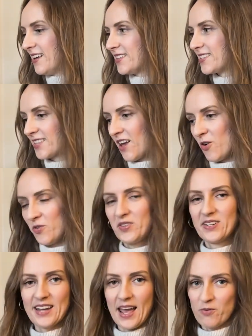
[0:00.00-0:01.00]
So
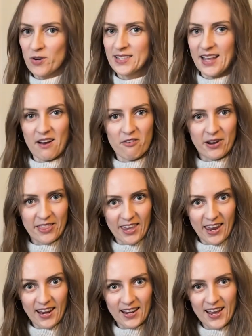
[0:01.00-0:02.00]
that was
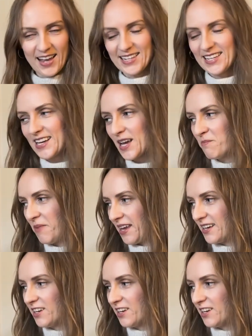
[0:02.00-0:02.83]
everything that I made